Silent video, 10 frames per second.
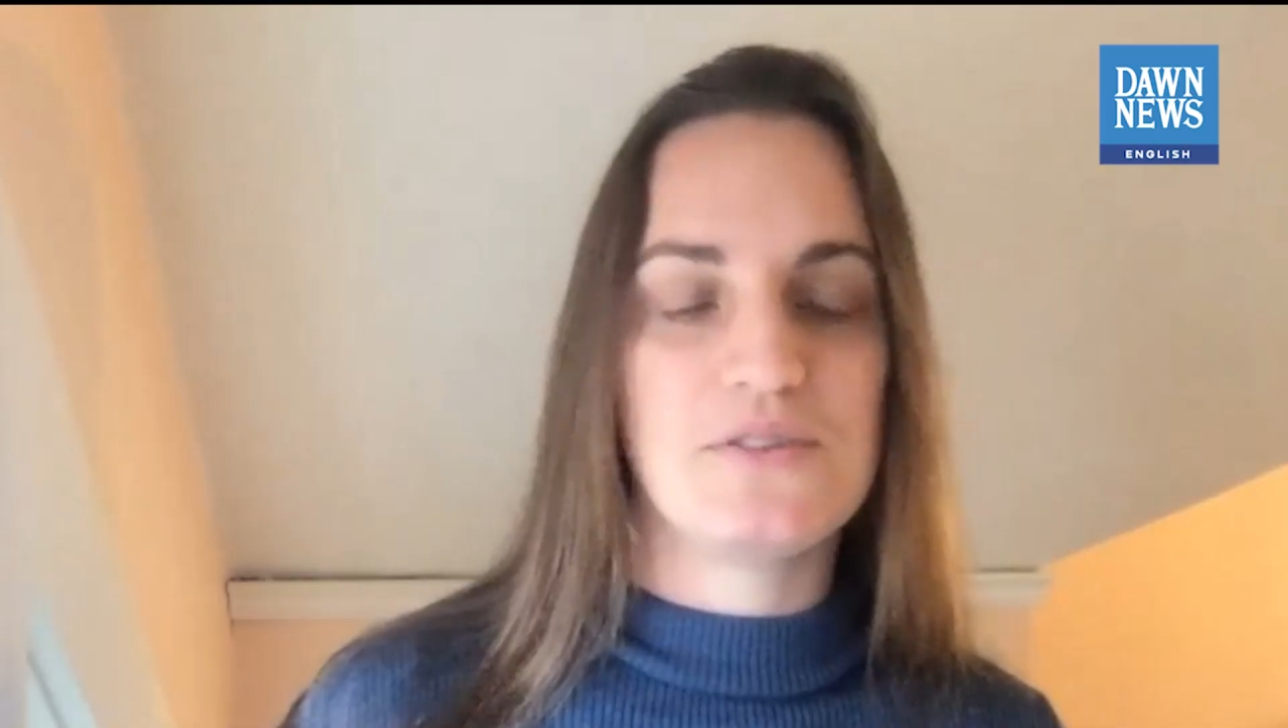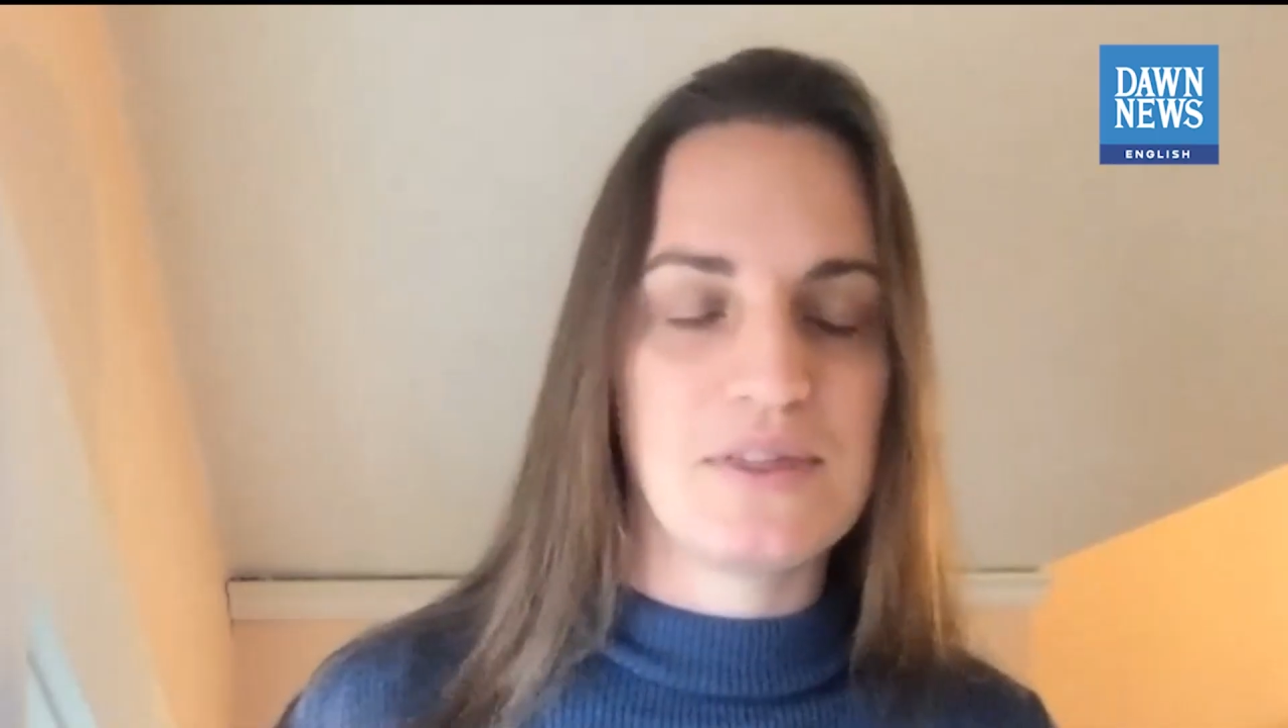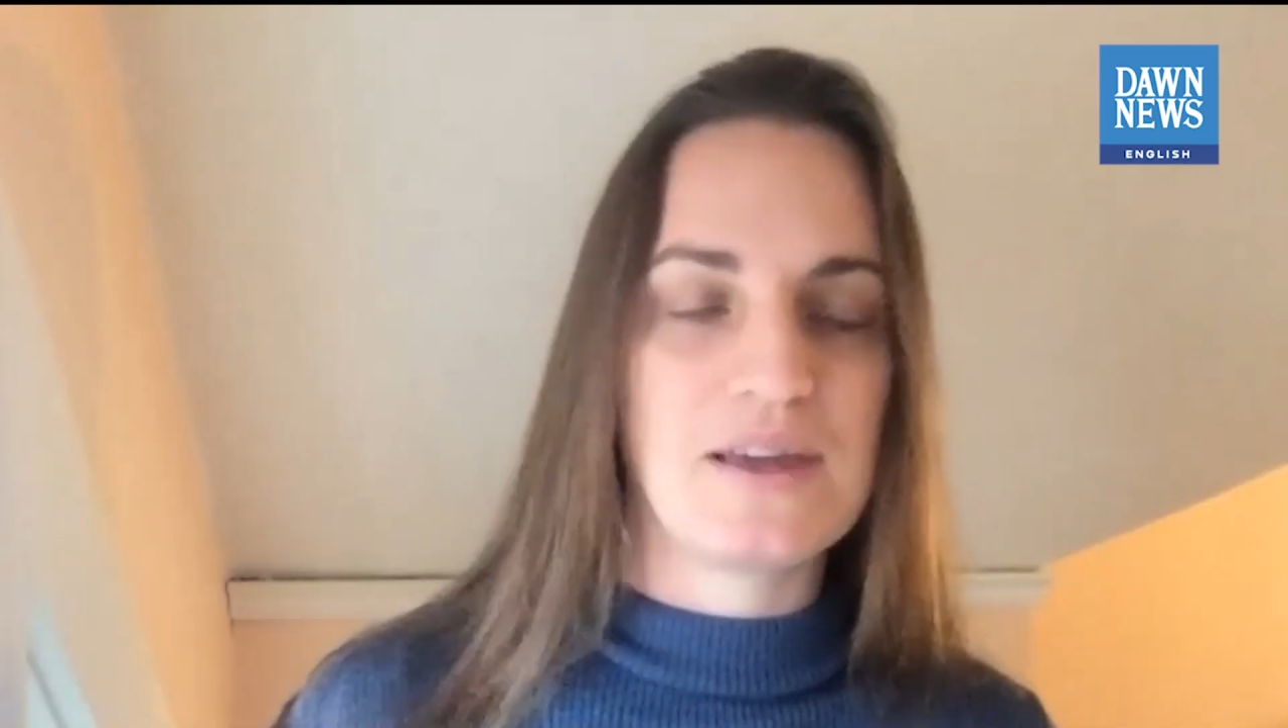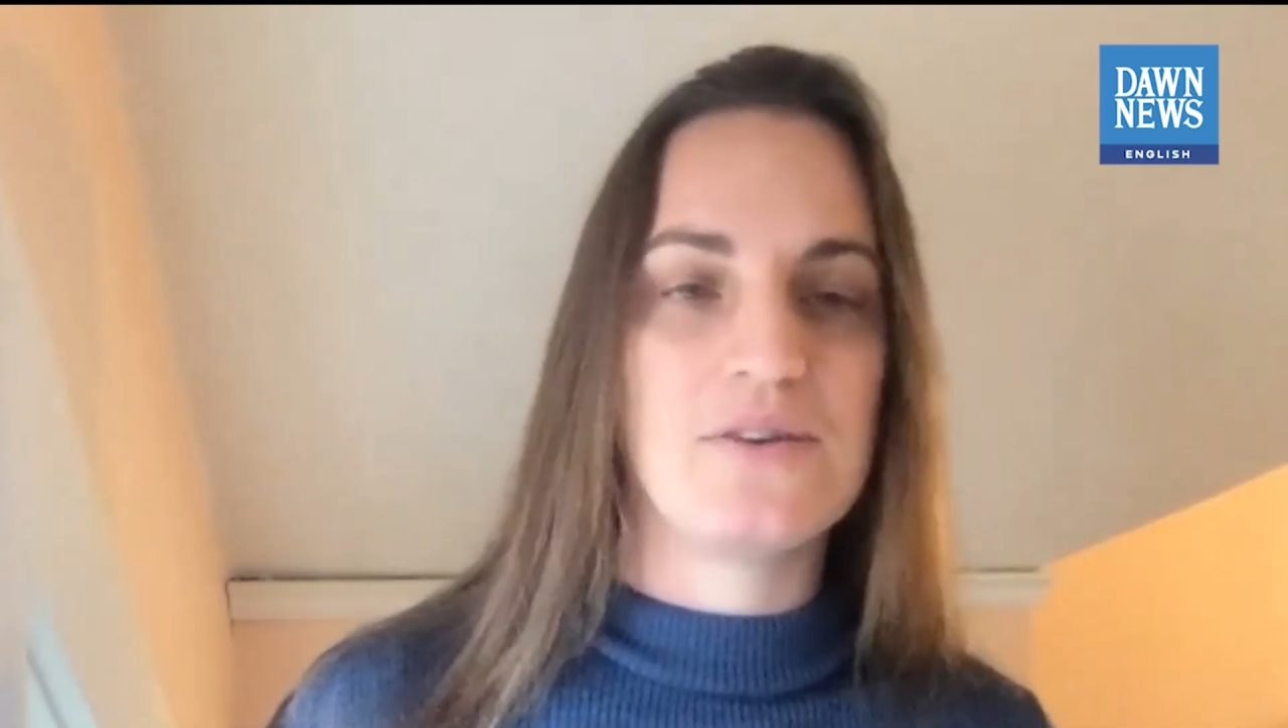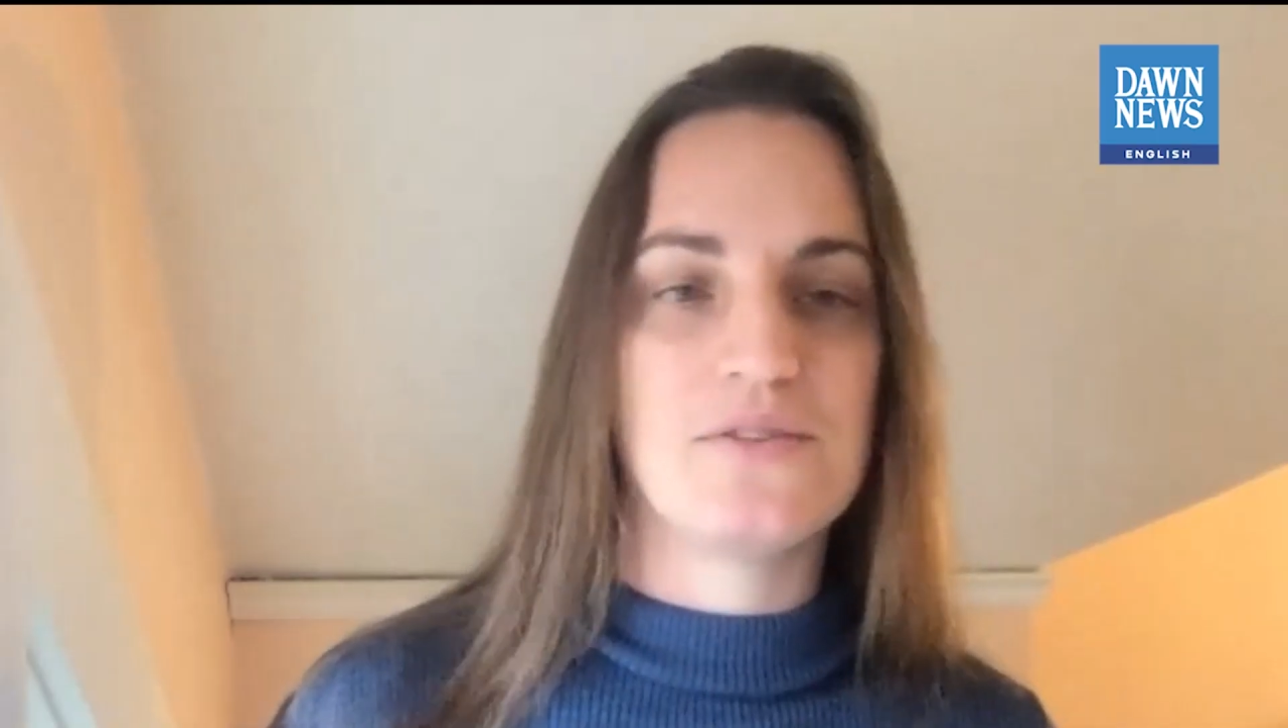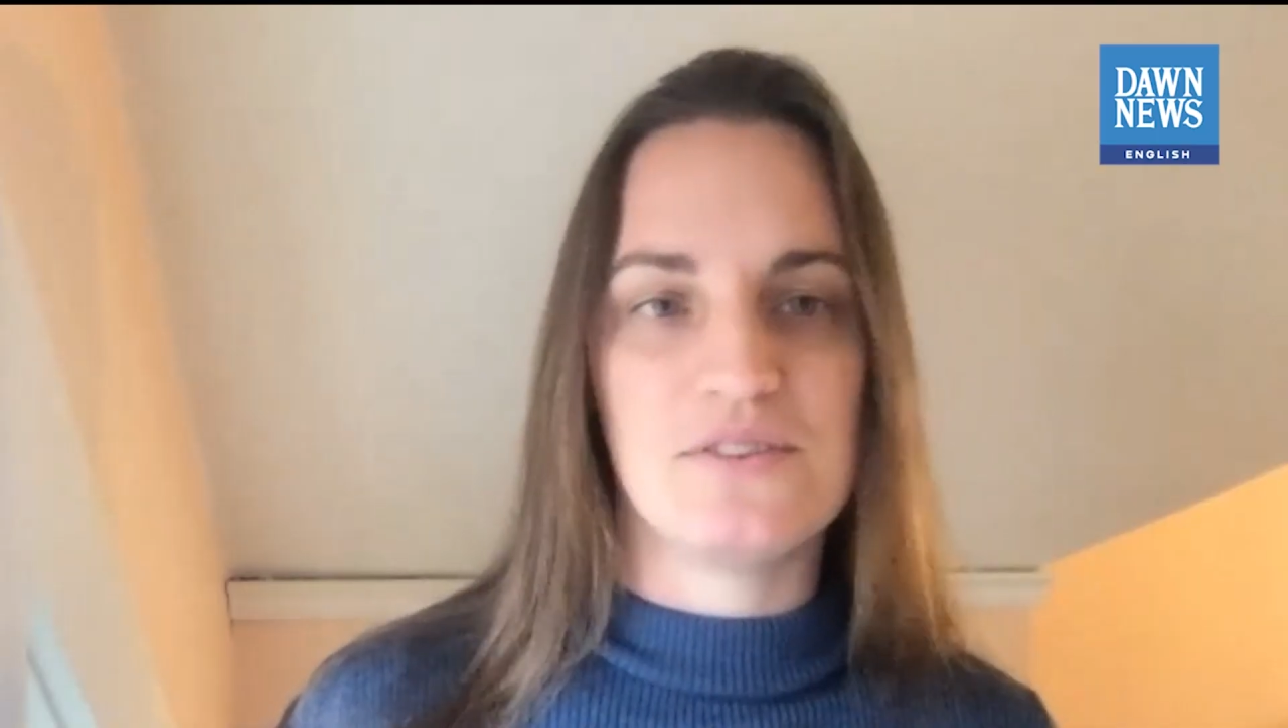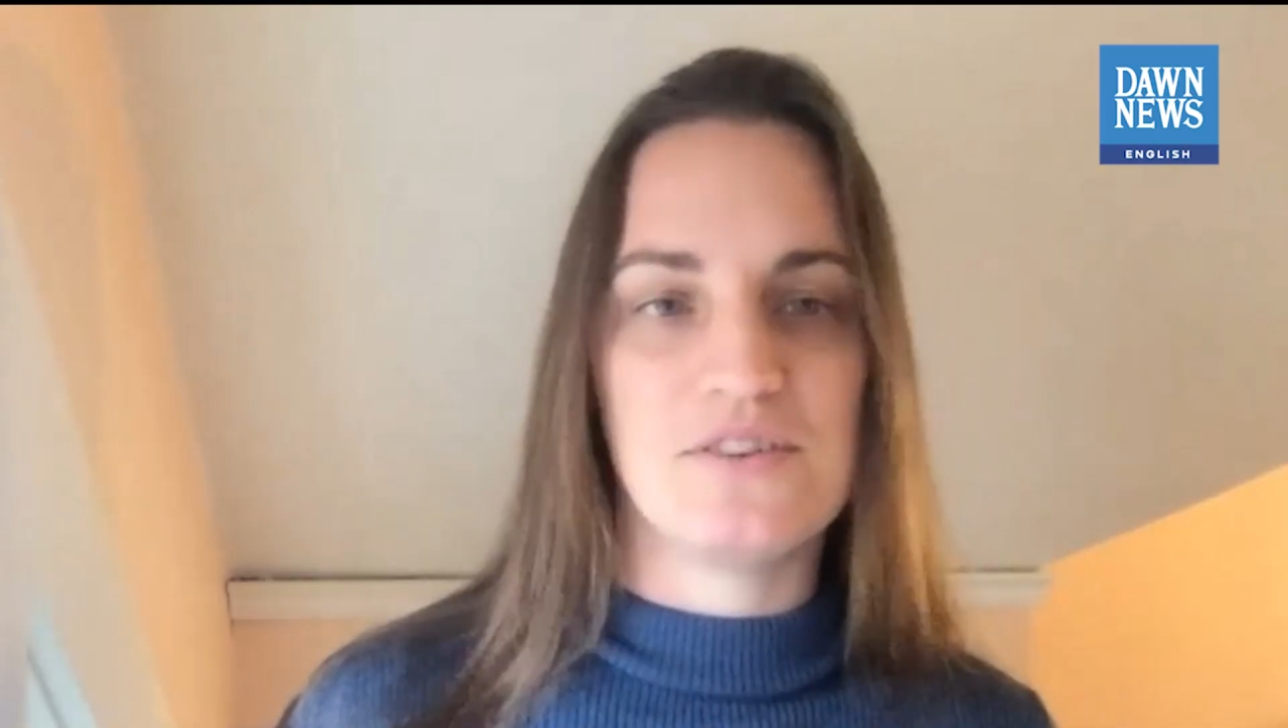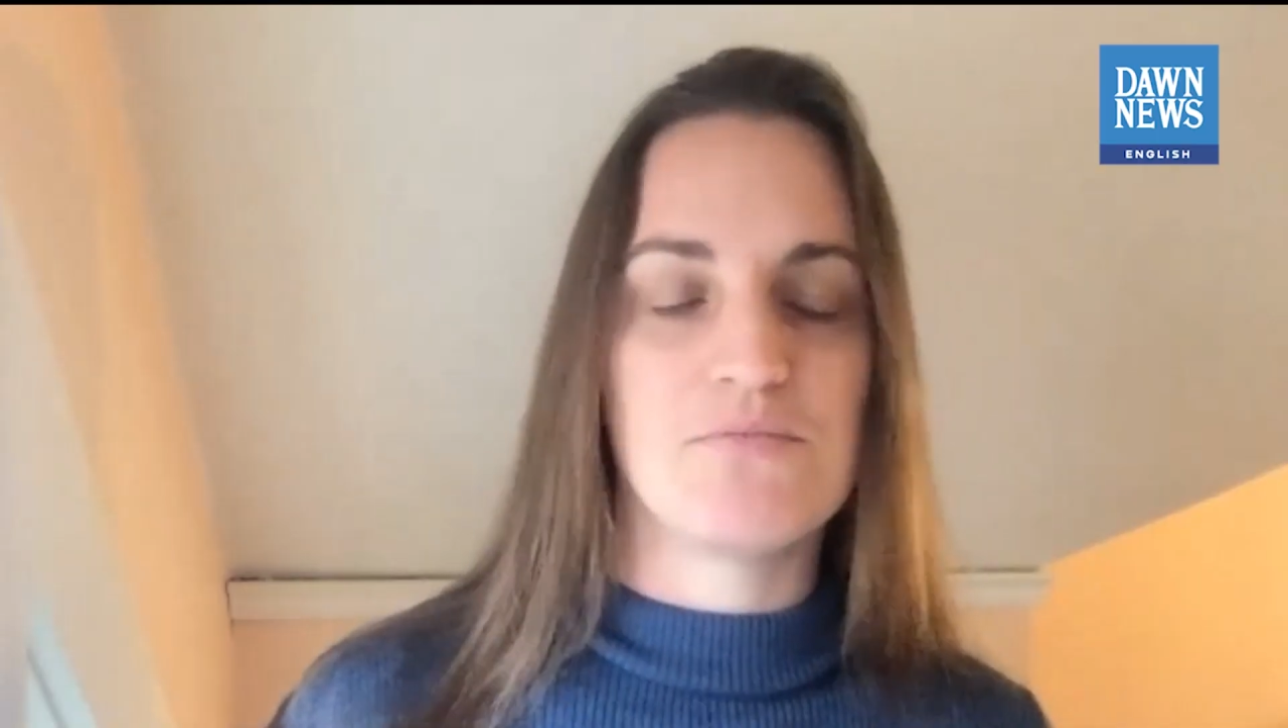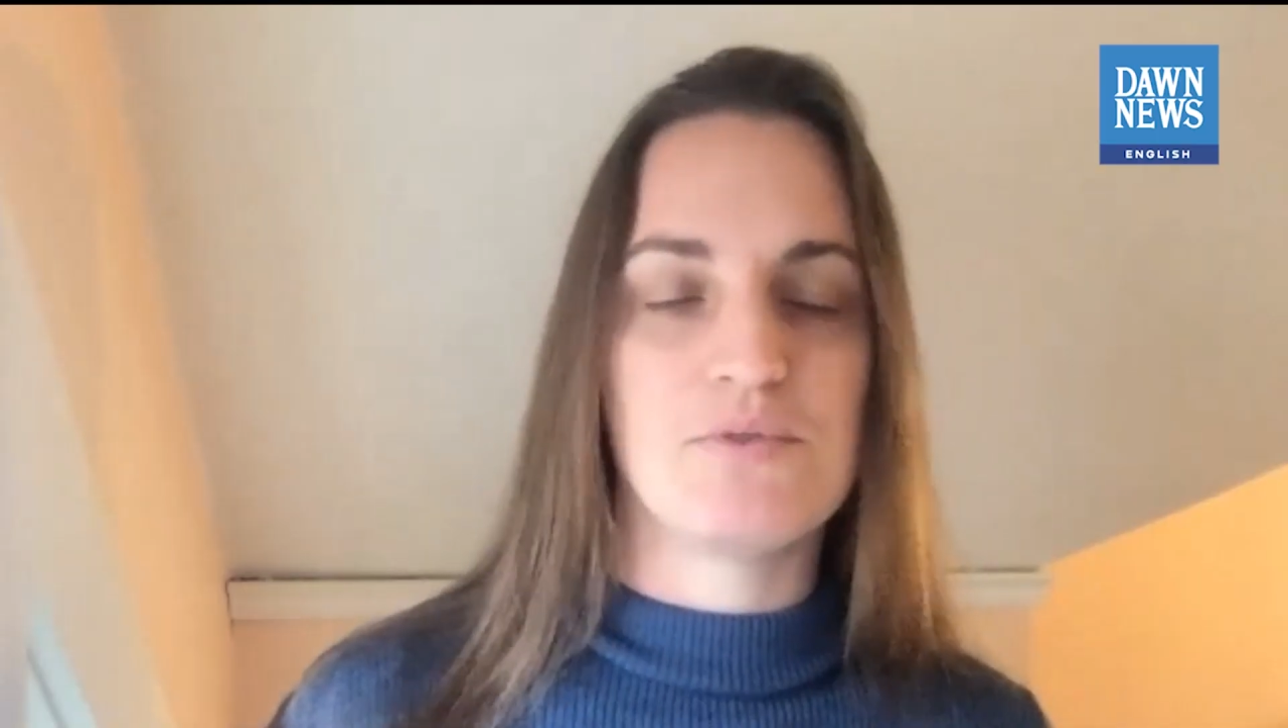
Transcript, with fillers: or thousands of